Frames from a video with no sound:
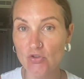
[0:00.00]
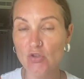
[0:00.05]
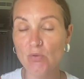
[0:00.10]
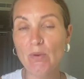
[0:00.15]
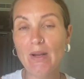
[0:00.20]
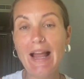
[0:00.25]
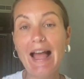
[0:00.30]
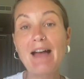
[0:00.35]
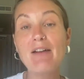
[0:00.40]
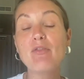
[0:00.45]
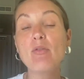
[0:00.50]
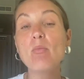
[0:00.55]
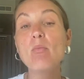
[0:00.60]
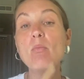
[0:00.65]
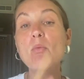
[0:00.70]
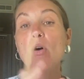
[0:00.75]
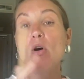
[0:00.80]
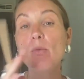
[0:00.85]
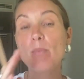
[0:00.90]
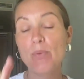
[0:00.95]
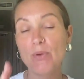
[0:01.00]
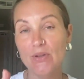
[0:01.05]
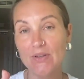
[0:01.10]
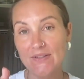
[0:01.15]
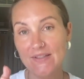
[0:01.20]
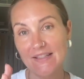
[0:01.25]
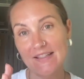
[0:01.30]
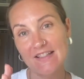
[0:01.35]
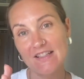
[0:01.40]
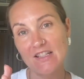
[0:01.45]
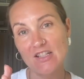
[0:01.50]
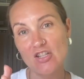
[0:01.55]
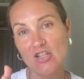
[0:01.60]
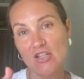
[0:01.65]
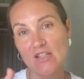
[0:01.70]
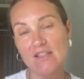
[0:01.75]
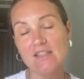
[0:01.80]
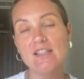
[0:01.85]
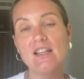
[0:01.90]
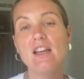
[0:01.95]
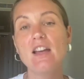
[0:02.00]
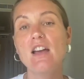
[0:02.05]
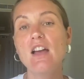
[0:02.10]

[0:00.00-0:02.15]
So we'll have more percentages